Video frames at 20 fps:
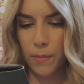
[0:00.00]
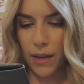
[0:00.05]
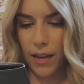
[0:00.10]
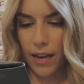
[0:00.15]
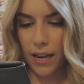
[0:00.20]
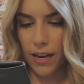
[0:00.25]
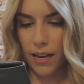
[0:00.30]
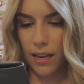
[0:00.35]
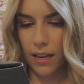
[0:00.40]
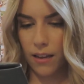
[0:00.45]

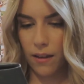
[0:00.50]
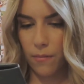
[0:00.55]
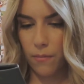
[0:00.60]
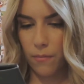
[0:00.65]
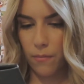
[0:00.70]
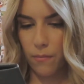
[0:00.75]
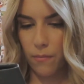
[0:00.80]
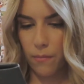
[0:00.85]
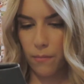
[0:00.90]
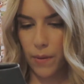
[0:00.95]

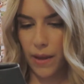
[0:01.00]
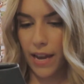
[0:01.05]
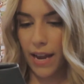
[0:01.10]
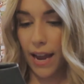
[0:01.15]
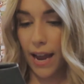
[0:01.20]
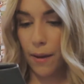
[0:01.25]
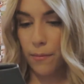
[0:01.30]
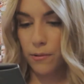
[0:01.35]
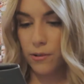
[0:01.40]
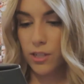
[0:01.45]

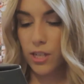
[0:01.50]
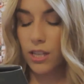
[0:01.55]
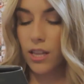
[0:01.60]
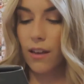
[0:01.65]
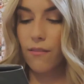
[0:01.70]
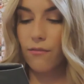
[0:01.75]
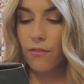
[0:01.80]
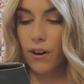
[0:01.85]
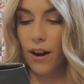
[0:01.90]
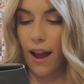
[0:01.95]
being able to
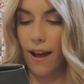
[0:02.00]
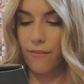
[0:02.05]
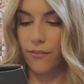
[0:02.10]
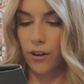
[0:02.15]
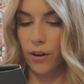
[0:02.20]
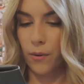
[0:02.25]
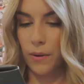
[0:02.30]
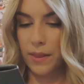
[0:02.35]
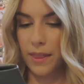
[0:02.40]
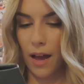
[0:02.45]
live
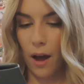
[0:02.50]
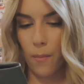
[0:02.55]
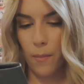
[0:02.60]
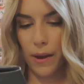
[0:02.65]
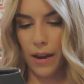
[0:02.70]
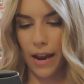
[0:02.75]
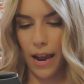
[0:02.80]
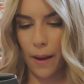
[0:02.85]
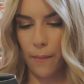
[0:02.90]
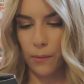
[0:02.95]
forever without
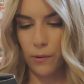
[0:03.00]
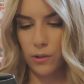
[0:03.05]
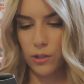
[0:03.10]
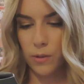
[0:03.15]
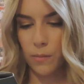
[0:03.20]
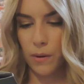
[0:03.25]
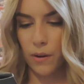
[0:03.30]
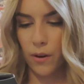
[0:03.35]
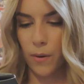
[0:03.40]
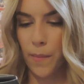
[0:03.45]
being able
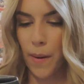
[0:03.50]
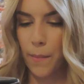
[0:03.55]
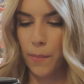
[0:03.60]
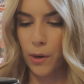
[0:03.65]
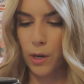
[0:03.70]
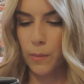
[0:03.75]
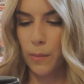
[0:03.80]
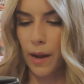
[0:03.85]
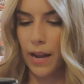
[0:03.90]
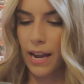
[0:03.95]
to be
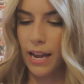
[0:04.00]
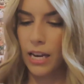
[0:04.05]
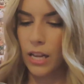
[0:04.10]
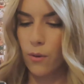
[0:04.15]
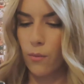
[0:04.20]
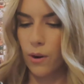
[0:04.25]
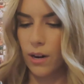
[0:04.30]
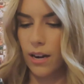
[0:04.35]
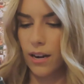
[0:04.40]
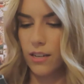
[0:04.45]
remembered by
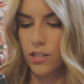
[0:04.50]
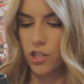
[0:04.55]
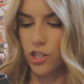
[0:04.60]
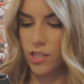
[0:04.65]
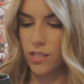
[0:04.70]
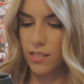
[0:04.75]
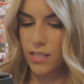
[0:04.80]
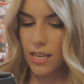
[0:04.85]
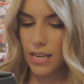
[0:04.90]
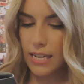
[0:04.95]
anyone
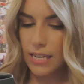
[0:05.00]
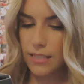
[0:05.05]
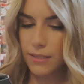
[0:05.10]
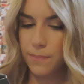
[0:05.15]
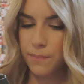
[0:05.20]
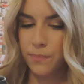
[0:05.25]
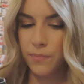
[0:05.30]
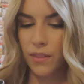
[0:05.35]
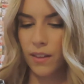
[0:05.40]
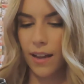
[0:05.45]
she sees,